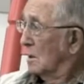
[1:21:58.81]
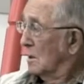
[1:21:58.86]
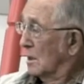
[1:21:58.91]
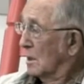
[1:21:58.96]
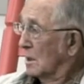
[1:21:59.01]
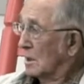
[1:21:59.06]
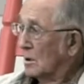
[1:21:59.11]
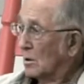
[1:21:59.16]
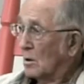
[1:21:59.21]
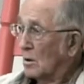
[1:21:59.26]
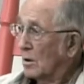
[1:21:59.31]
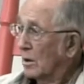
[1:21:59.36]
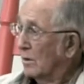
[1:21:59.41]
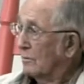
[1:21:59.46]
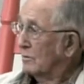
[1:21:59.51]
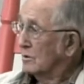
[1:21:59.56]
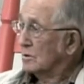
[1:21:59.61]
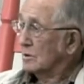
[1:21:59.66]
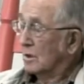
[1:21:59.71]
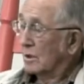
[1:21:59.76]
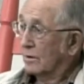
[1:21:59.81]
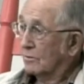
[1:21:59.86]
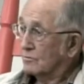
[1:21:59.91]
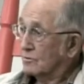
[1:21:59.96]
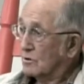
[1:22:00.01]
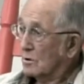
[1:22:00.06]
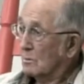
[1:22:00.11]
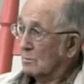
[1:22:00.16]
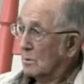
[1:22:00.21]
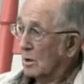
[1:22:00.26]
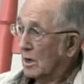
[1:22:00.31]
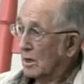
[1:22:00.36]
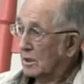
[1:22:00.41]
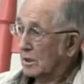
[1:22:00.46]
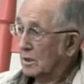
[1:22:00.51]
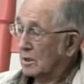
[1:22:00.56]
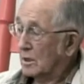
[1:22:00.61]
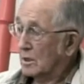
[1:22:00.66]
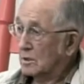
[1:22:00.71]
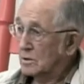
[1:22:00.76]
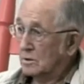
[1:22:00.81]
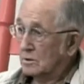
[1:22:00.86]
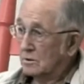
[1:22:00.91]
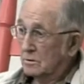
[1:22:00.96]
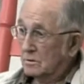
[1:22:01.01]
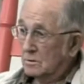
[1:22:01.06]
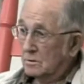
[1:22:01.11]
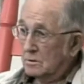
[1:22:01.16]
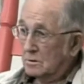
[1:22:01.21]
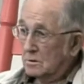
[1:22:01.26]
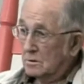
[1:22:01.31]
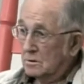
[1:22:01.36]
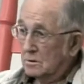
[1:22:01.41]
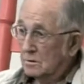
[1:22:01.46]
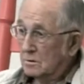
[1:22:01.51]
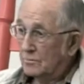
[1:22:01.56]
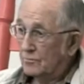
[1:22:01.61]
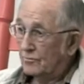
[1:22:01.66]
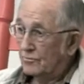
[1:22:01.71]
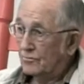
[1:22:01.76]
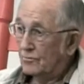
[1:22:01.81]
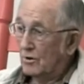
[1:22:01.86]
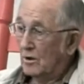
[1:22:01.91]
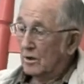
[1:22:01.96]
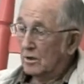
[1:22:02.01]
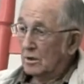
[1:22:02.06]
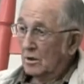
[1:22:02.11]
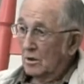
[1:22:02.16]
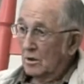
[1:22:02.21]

And Lord, if somebody doesn't find,